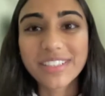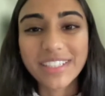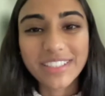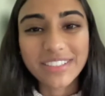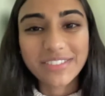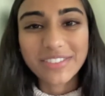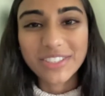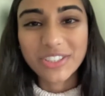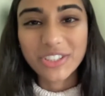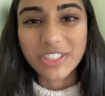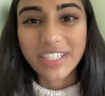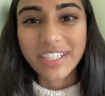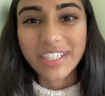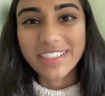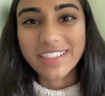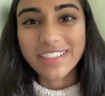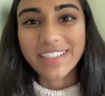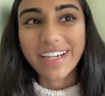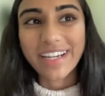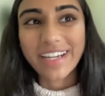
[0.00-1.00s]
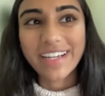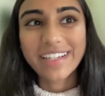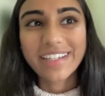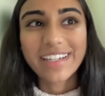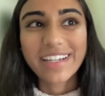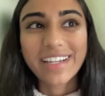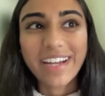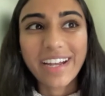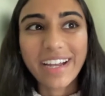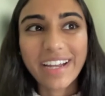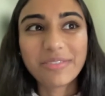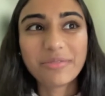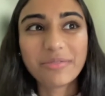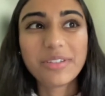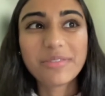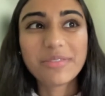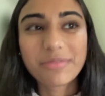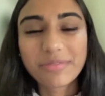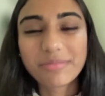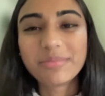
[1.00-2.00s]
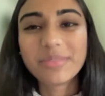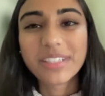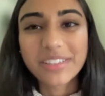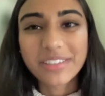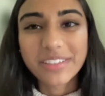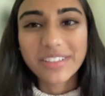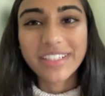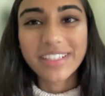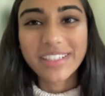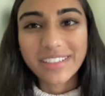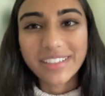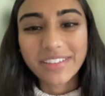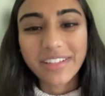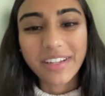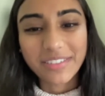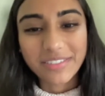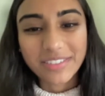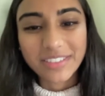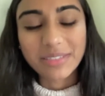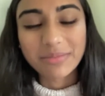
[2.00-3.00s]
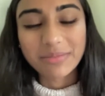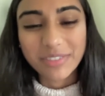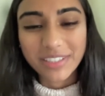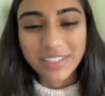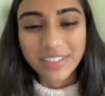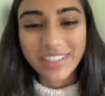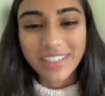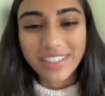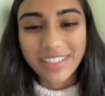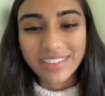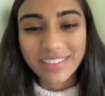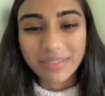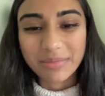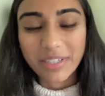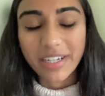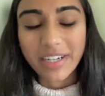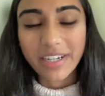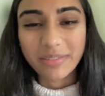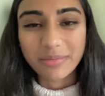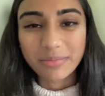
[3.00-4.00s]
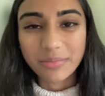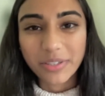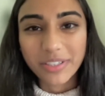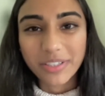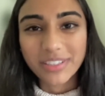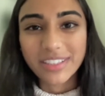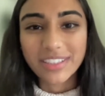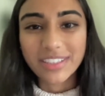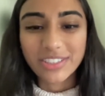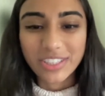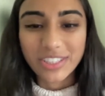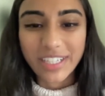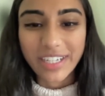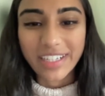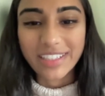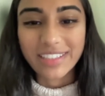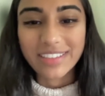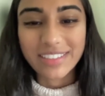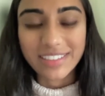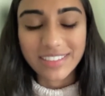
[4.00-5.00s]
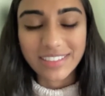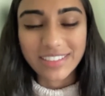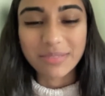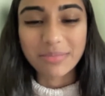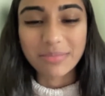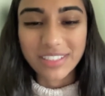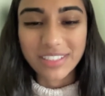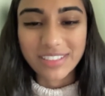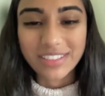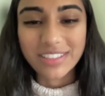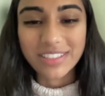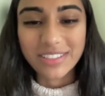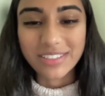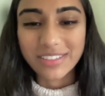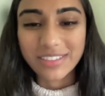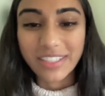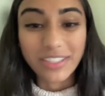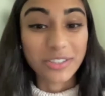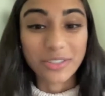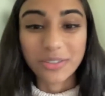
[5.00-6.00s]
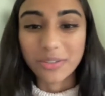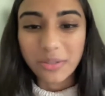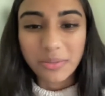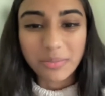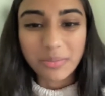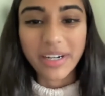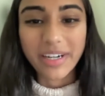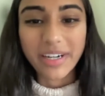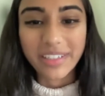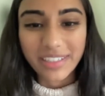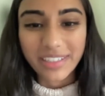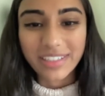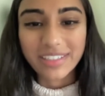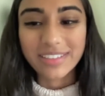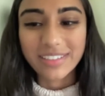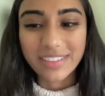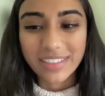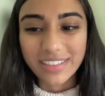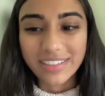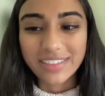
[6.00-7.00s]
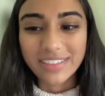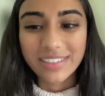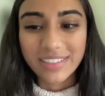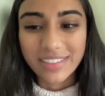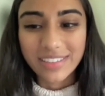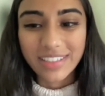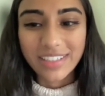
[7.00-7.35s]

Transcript: Thanks for sharing that. We've been learning a lot of similar things about how important the GI system is to like your whole body. So,